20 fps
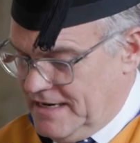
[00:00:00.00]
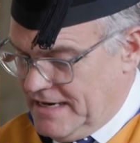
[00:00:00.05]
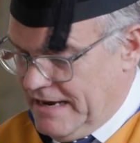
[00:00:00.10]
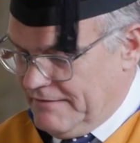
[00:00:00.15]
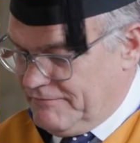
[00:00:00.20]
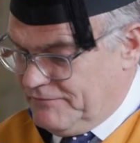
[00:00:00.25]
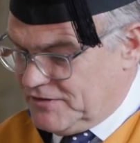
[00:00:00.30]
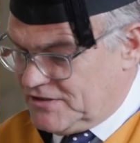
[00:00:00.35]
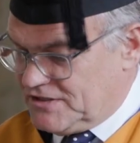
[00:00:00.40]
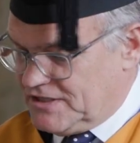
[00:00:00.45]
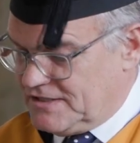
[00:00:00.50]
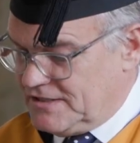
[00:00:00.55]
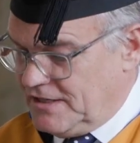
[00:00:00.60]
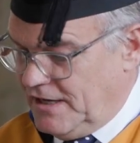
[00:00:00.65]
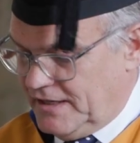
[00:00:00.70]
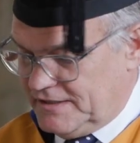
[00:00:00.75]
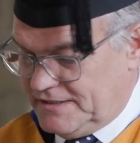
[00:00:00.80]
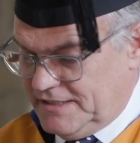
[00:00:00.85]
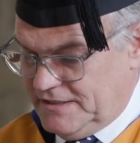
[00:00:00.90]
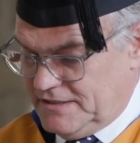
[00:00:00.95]
and for
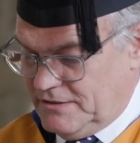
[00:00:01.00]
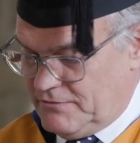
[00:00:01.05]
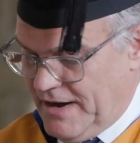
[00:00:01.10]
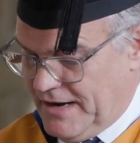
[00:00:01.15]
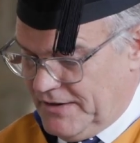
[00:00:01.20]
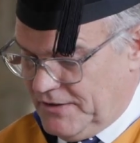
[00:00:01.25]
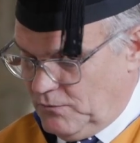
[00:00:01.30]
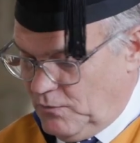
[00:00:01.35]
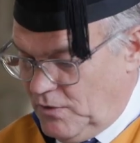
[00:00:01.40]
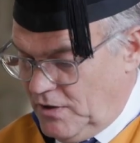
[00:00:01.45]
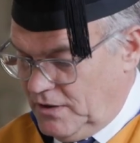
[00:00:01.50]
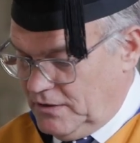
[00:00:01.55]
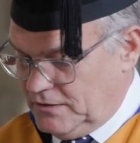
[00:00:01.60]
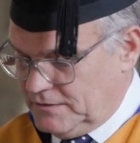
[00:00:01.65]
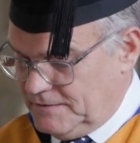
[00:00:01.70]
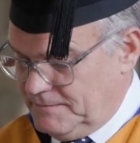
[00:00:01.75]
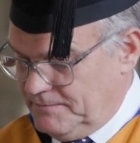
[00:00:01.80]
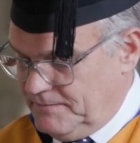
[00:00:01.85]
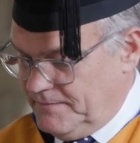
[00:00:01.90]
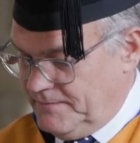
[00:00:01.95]
societies around the
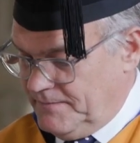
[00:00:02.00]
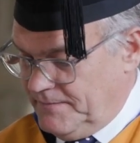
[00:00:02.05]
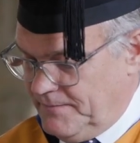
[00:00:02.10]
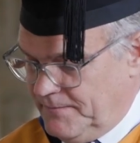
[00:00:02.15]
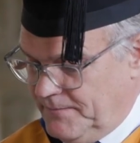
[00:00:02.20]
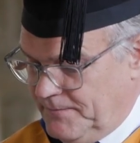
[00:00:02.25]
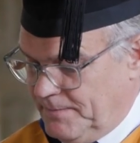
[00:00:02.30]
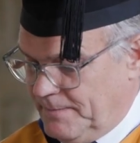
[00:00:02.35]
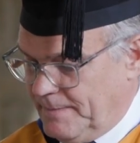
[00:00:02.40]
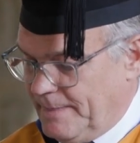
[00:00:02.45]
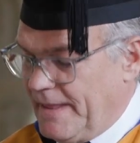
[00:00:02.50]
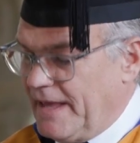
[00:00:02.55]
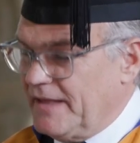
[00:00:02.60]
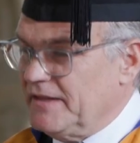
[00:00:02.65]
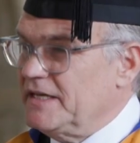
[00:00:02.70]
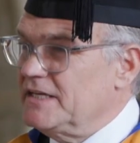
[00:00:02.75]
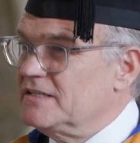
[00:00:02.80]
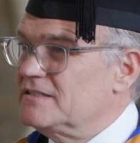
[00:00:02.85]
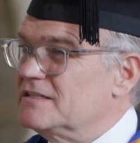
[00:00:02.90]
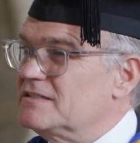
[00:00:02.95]
world. And
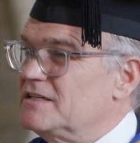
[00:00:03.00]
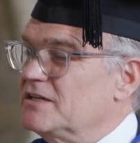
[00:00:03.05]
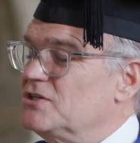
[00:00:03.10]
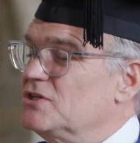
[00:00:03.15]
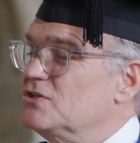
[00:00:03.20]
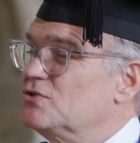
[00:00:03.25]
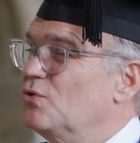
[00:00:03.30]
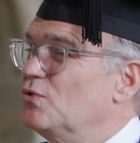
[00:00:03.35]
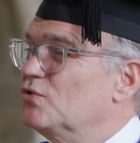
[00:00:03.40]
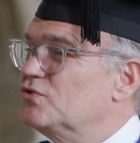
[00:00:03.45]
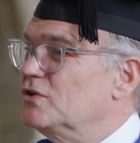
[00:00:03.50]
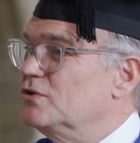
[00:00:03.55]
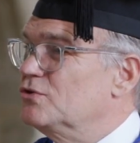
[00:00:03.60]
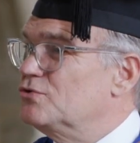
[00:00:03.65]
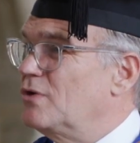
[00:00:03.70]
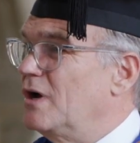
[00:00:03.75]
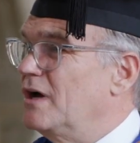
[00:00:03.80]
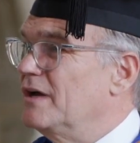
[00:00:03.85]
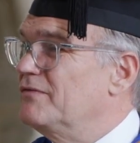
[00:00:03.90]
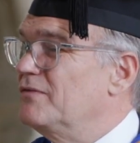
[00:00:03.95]
these decisions also
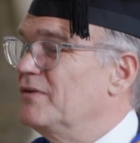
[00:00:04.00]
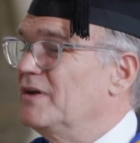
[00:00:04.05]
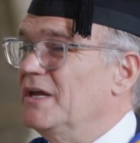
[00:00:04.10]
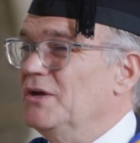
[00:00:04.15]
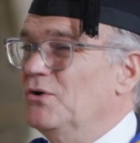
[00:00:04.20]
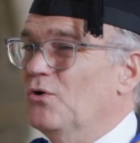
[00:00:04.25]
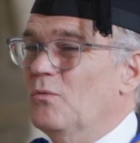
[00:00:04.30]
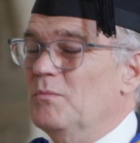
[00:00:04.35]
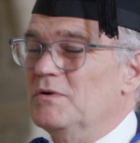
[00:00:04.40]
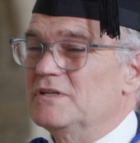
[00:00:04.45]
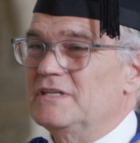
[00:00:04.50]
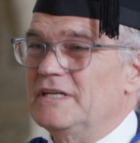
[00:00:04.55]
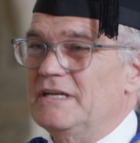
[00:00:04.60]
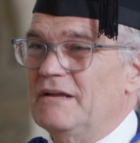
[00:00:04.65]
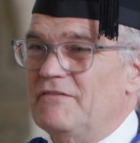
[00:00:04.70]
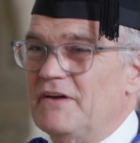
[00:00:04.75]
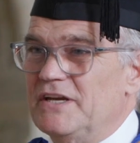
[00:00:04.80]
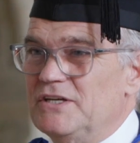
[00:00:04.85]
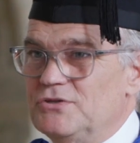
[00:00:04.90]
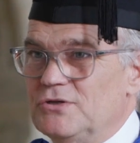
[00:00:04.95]
drive enormous
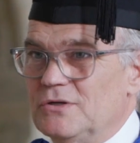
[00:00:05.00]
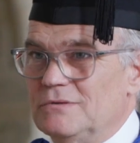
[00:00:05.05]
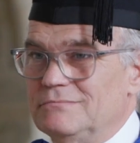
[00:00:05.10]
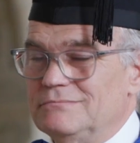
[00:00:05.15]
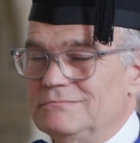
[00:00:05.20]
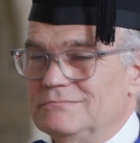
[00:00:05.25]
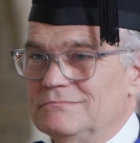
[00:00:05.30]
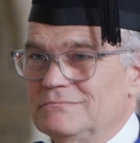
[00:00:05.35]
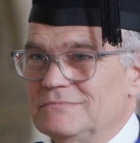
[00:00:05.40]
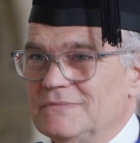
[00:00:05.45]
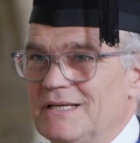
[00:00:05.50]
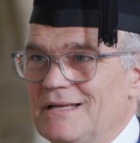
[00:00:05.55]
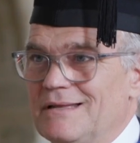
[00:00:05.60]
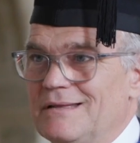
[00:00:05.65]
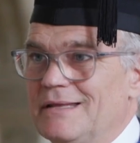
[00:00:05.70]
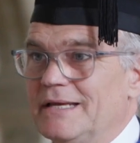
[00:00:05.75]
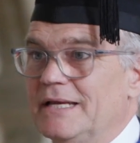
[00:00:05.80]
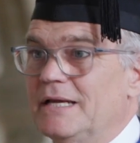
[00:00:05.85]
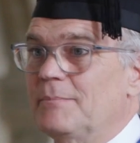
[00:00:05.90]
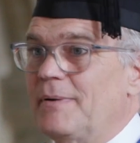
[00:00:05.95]
innovation.
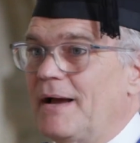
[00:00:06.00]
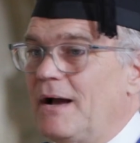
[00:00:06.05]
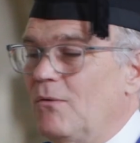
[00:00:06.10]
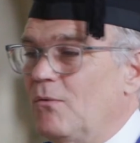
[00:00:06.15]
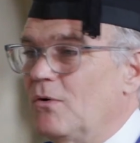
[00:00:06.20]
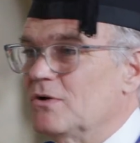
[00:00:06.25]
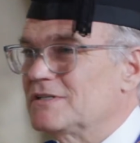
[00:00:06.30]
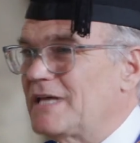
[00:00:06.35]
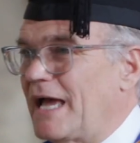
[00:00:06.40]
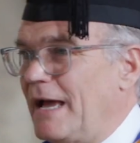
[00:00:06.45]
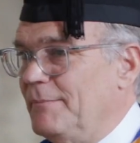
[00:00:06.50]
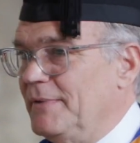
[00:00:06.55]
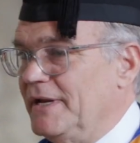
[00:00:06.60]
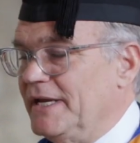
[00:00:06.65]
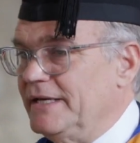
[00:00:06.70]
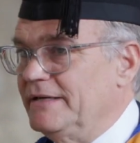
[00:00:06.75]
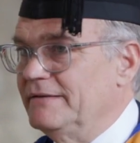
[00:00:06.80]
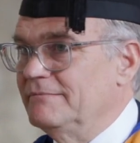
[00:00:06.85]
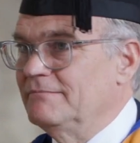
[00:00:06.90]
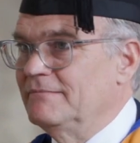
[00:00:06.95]
Think about what's
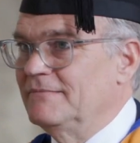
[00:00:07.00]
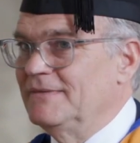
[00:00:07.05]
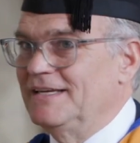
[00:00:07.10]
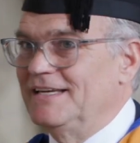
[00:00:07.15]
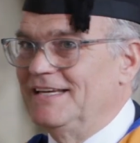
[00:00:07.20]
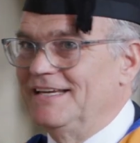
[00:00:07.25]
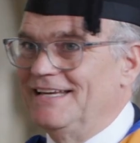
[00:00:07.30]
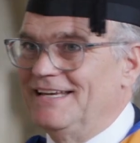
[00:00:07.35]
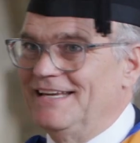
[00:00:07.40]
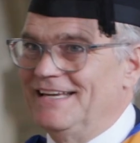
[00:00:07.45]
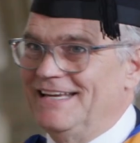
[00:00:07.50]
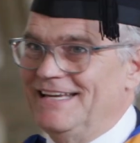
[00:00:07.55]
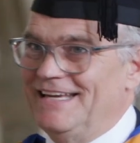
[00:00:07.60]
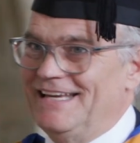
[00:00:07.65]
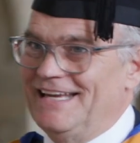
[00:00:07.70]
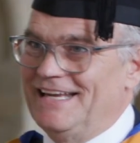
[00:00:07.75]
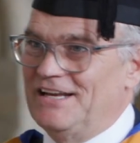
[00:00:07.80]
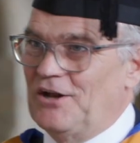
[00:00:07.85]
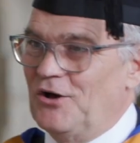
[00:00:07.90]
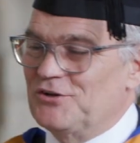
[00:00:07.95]
happening
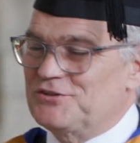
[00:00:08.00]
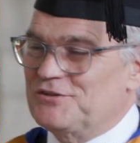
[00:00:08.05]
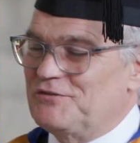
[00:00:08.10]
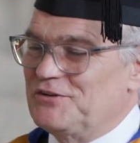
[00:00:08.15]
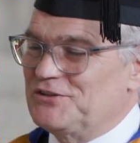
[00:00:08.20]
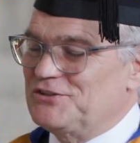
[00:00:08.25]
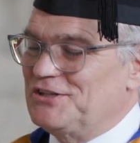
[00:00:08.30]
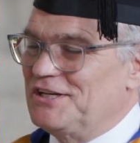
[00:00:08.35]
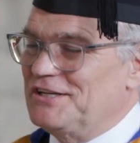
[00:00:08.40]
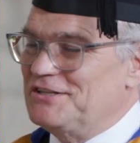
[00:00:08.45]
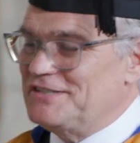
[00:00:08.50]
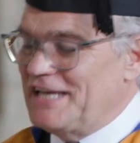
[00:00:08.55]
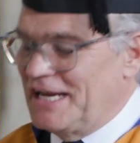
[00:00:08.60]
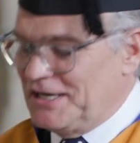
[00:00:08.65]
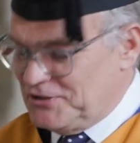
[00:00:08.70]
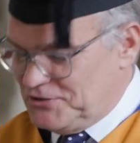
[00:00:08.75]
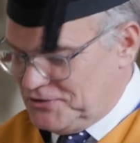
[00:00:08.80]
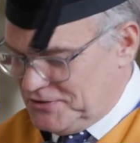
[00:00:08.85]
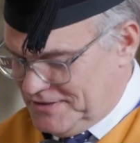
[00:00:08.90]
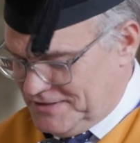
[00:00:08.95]
in artificial
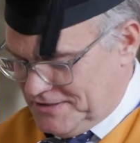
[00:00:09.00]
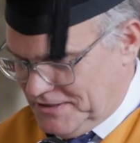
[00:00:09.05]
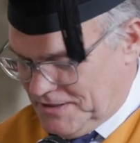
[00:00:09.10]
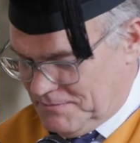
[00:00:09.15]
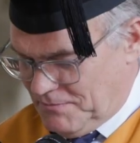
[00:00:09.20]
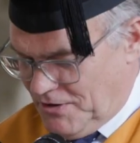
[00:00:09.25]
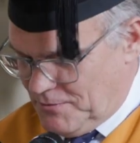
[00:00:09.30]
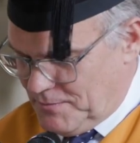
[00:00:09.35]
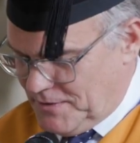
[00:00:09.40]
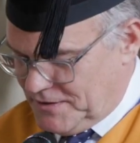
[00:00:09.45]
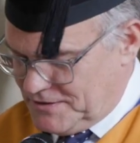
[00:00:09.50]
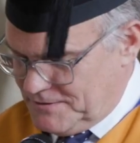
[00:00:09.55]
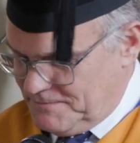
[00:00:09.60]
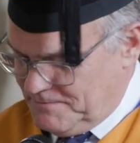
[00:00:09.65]
intelligence at the moment.